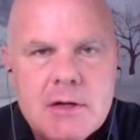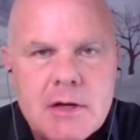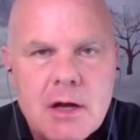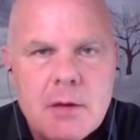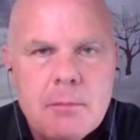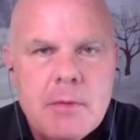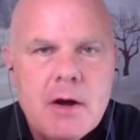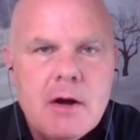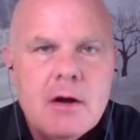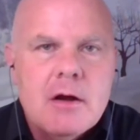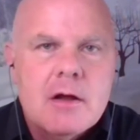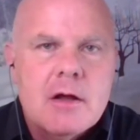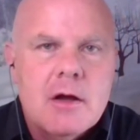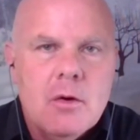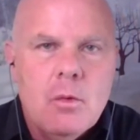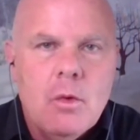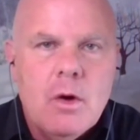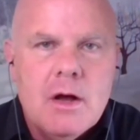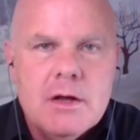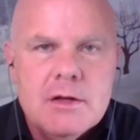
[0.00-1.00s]
America
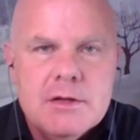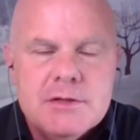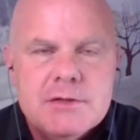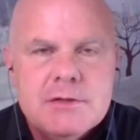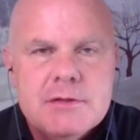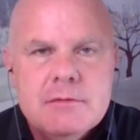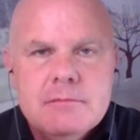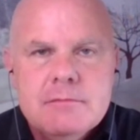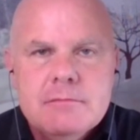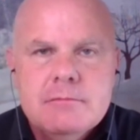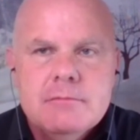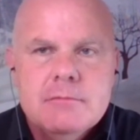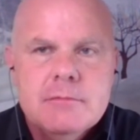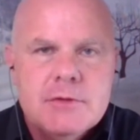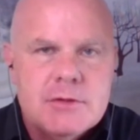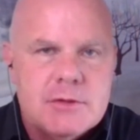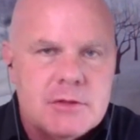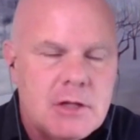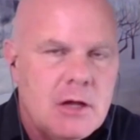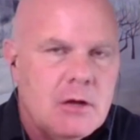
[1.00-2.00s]
was
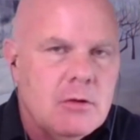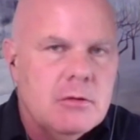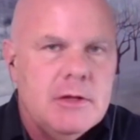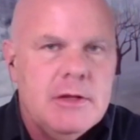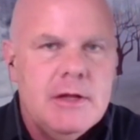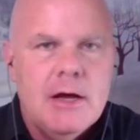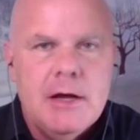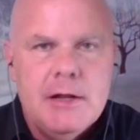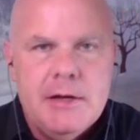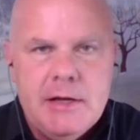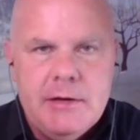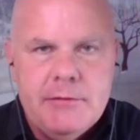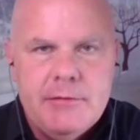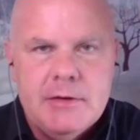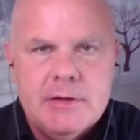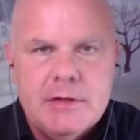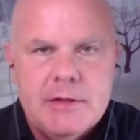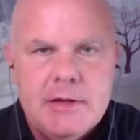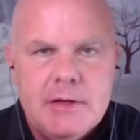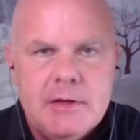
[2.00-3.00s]
slowly,
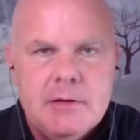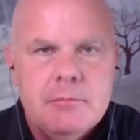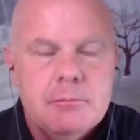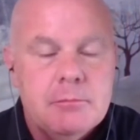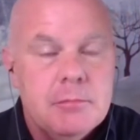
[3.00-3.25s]
unevenly,